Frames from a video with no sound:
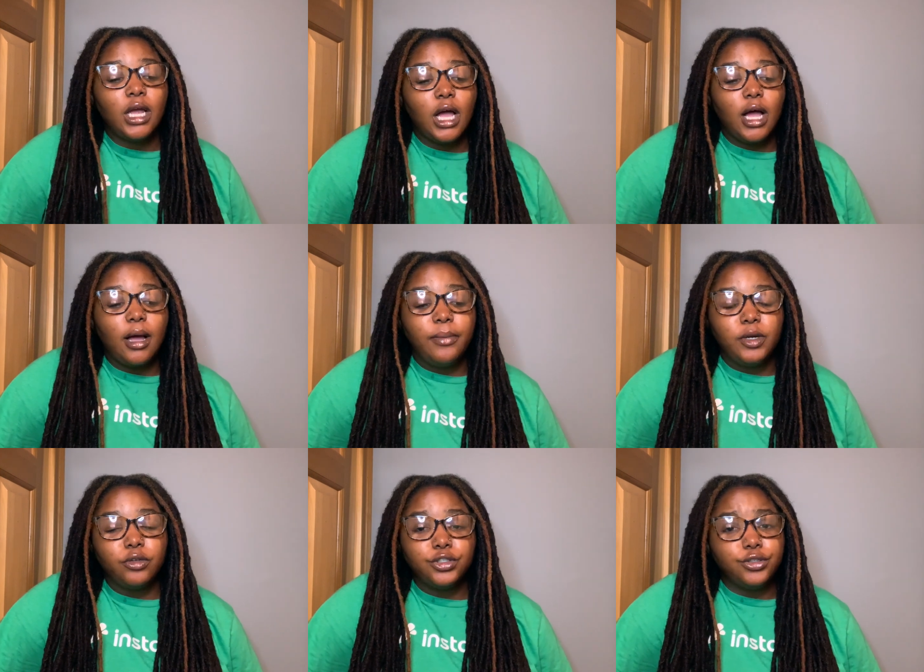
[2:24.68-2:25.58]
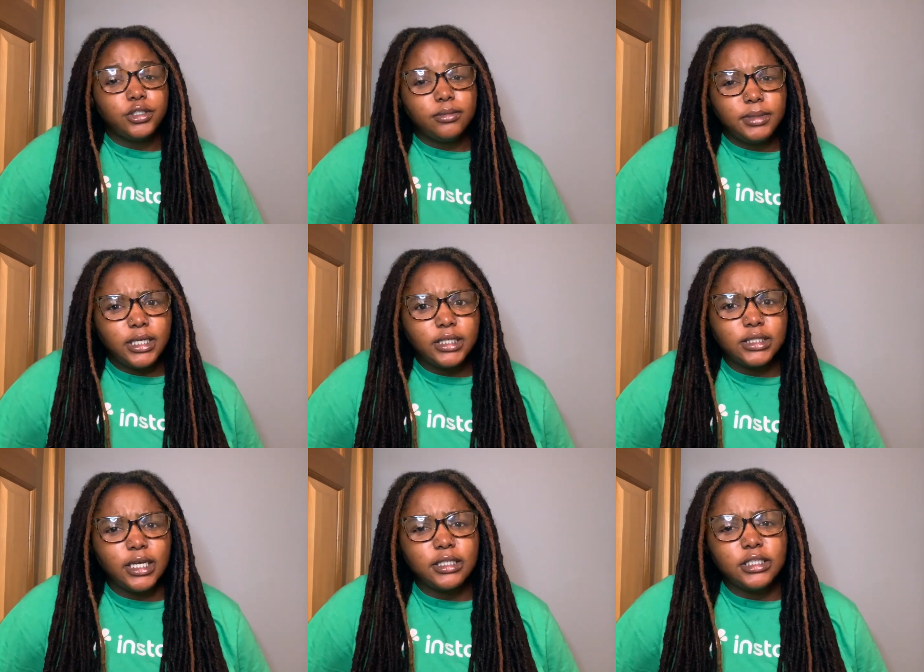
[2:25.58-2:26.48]
No, seriously, because
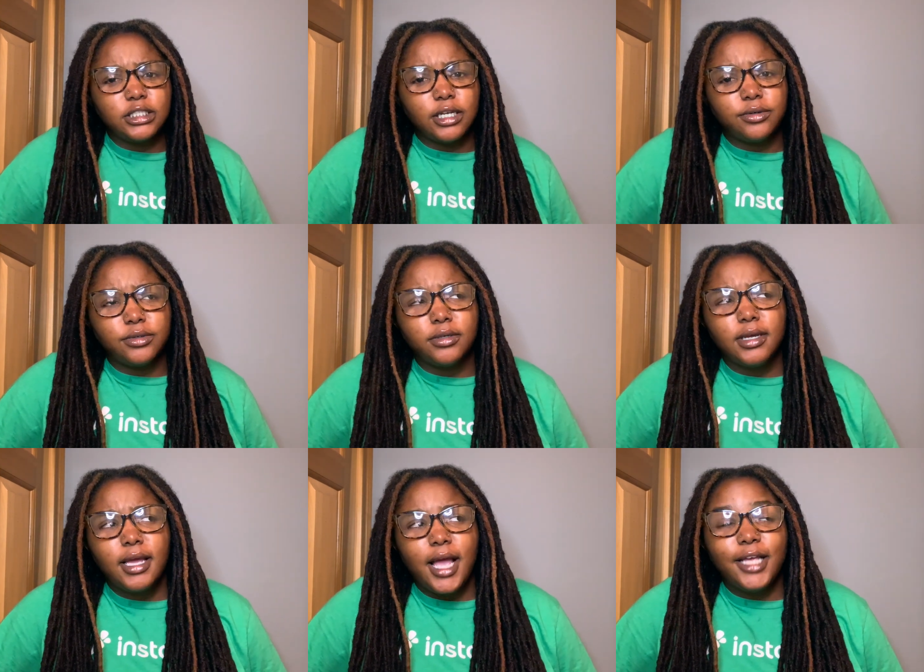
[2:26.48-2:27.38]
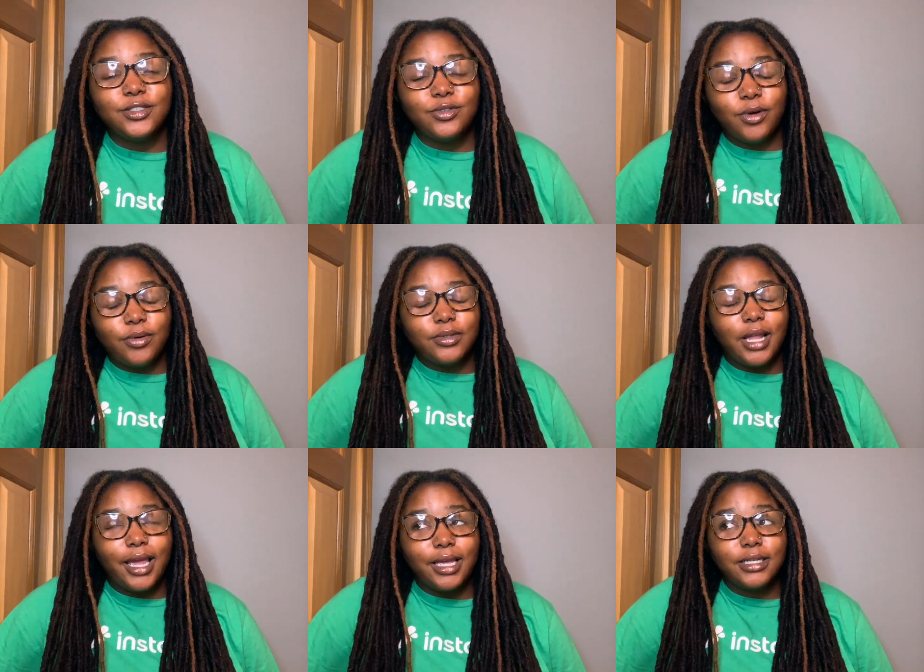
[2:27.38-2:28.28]
like this channel has grown
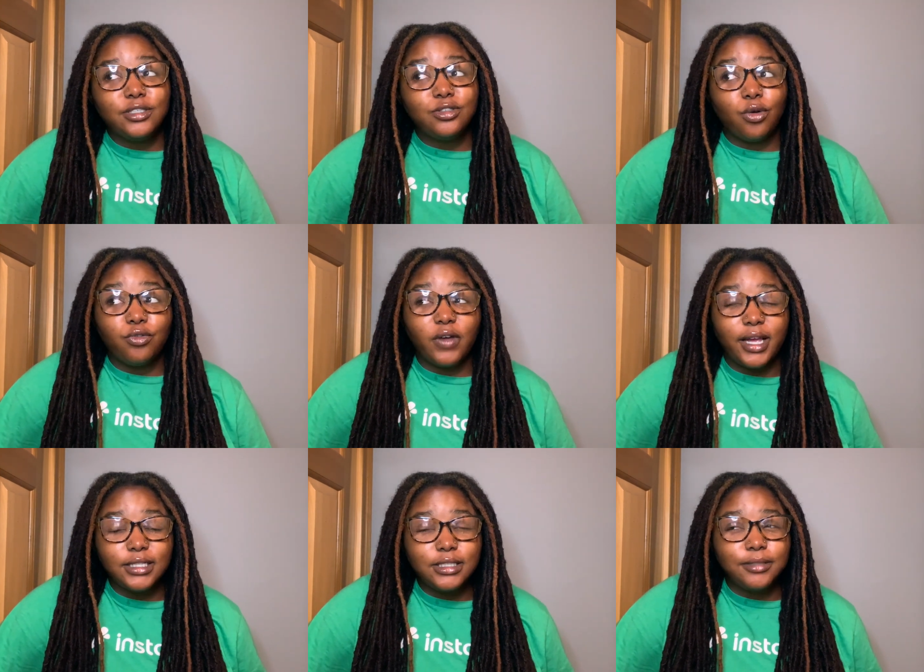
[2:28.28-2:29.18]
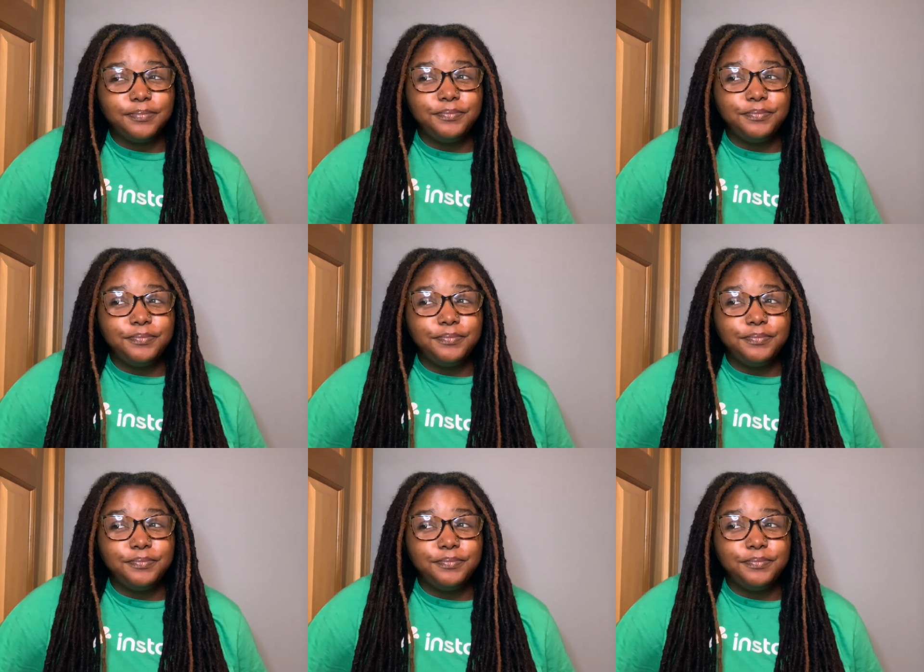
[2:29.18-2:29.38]
like so fast.